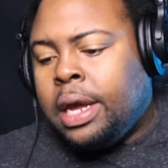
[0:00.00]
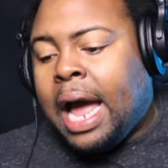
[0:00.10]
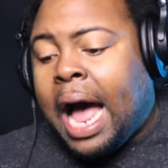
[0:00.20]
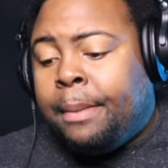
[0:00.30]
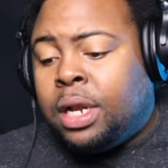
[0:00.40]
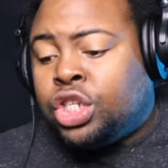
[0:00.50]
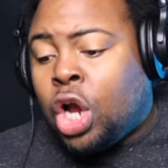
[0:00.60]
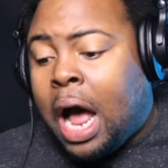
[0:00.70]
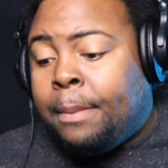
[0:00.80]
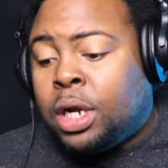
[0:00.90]
I'm
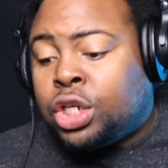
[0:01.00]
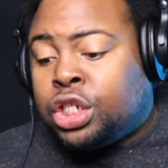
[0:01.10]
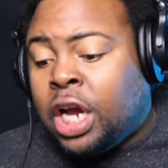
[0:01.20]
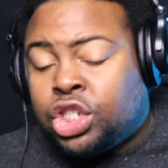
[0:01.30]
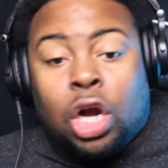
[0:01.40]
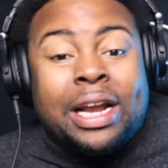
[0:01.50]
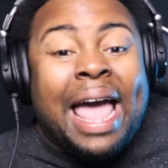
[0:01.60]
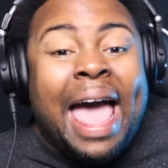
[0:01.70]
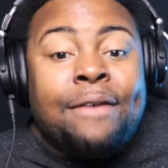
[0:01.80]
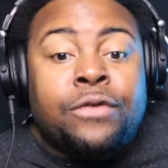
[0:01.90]
gonna touch on
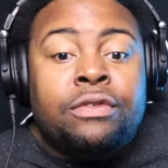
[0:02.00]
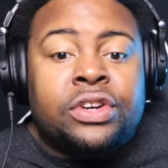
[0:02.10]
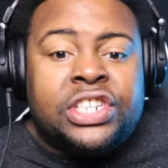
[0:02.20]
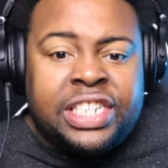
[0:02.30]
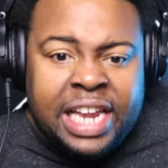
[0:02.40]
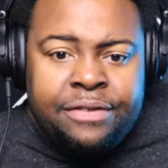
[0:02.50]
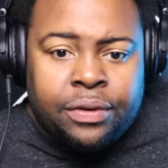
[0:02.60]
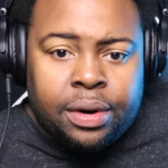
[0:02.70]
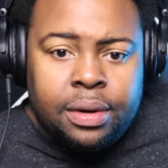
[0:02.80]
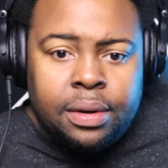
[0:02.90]
every
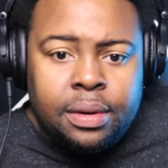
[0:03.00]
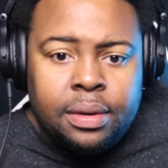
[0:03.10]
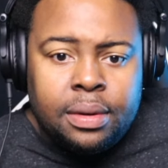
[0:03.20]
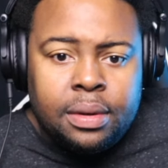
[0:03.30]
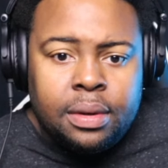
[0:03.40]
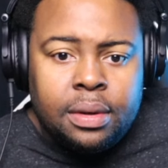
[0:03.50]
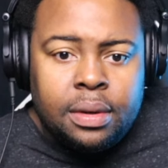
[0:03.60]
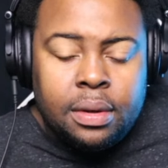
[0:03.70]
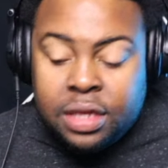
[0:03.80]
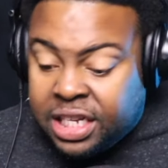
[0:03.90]
receiver.
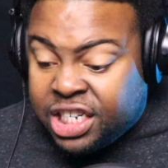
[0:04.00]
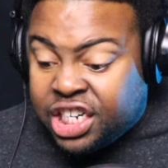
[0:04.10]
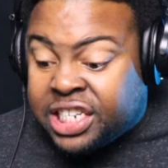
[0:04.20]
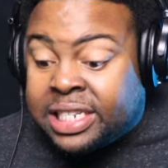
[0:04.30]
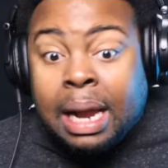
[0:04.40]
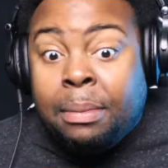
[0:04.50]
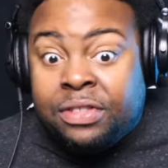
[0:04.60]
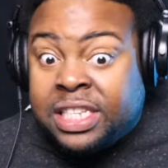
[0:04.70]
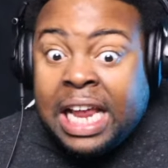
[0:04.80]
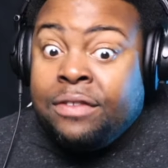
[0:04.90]
This is just some of
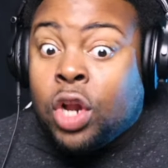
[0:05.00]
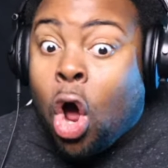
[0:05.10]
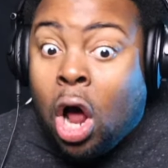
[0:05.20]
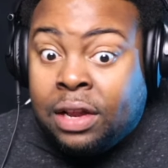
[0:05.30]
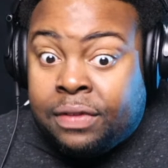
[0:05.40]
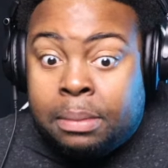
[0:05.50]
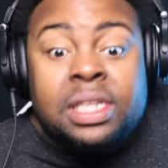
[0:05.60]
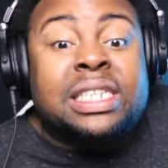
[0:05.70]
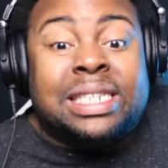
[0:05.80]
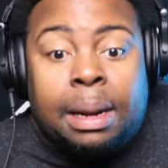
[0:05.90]
the, it's not even all of them.
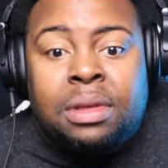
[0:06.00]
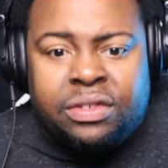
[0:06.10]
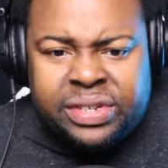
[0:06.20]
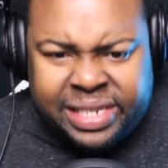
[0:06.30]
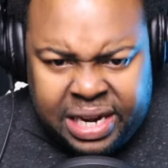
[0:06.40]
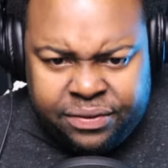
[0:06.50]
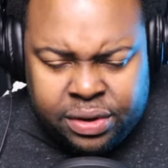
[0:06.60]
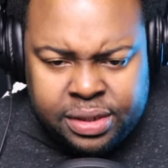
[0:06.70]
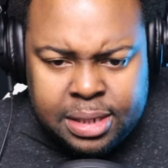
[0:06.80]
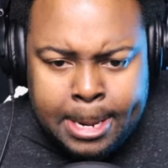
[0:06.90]
This is some of the
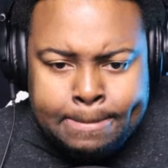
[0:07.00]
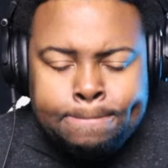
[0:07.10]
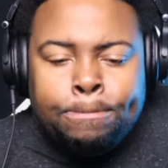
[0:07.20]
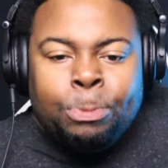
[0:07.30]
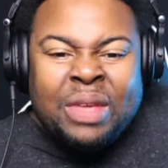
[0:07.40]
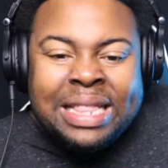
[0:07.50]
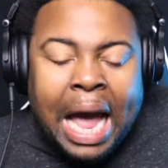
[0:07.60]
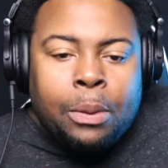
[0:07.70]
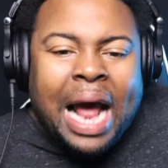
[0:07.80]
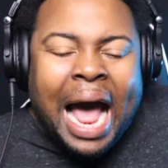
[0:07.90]
receivers
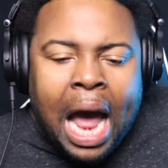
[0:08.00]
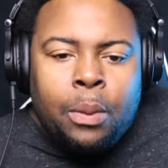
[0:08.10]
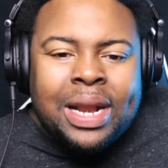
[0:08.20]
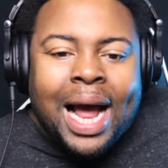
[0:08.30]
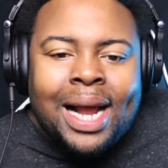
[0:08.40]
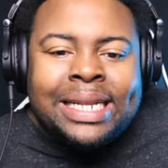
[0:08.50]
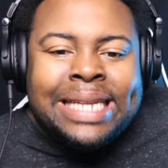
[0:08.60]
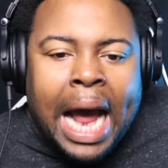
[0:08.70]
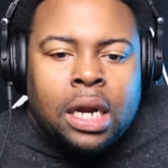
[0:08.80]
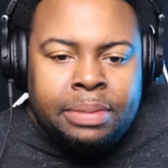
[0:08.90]
that I would
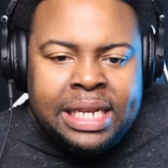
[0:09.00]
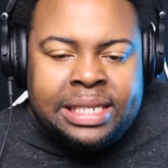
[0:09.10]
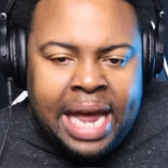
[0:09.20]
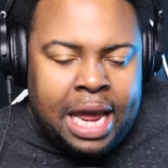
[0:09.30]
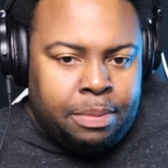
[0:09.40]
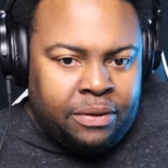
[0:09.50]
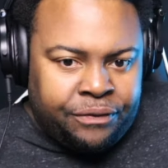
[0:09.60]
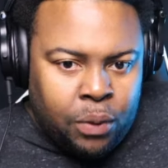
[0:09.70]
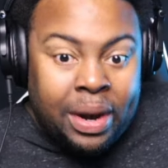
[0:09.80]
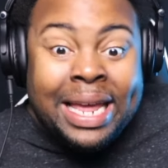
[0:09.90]
undoubtedly take
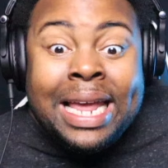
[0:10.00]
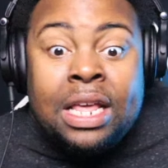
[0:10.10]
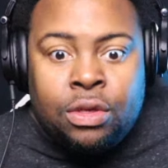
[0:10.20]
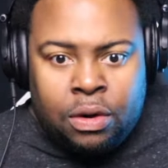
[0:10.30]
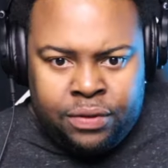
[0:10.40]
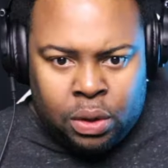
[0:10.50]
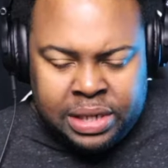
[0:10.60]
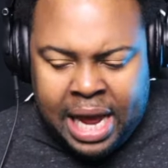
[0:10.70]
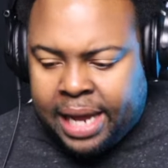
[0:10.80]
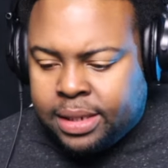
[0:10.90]
before either of those
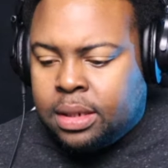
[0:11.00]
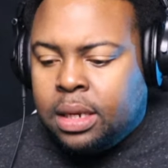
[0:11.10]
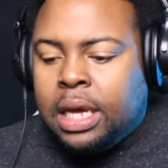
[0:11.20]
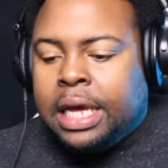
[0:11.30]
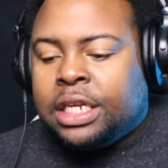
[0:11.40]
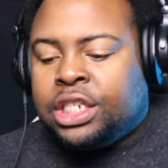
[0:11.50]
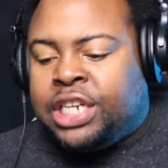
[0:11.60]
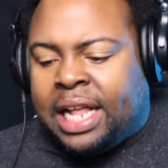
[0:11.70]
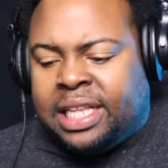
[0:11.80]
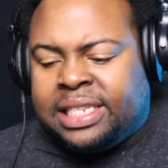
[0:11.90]
guys.
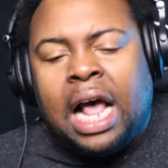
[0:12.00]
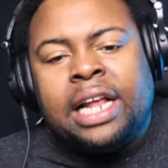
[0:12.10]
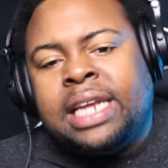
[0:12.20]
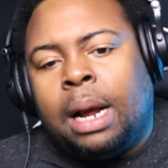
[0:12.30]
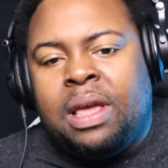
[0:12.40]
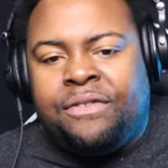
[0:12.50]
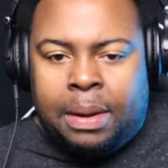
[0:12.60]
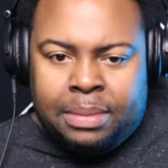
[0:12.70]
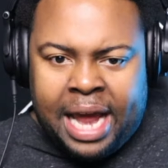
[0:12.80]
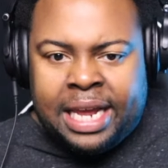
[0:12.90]
Check this out and tell me if
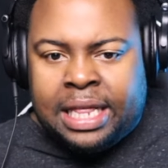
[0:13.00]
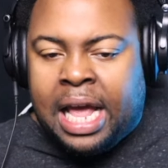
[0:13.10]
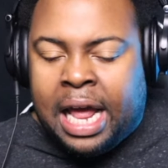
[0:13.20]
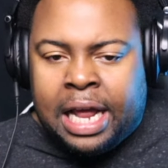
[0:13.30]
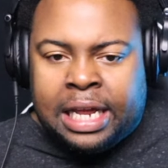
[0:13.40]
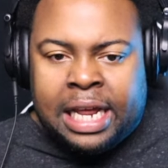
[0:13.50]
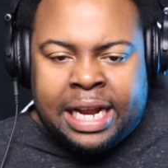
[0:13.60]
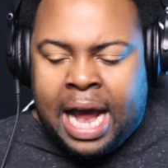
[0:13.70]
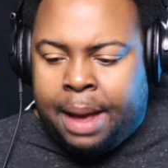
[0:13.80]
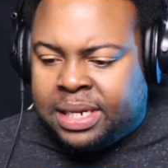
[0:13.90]
I'm lying in the
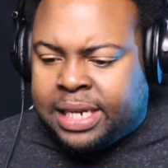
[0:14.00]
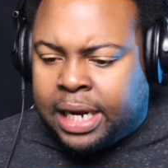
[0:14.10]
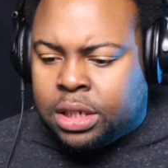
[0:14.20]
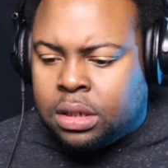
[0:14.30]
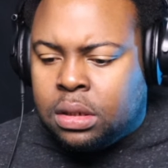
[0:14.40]
comment section.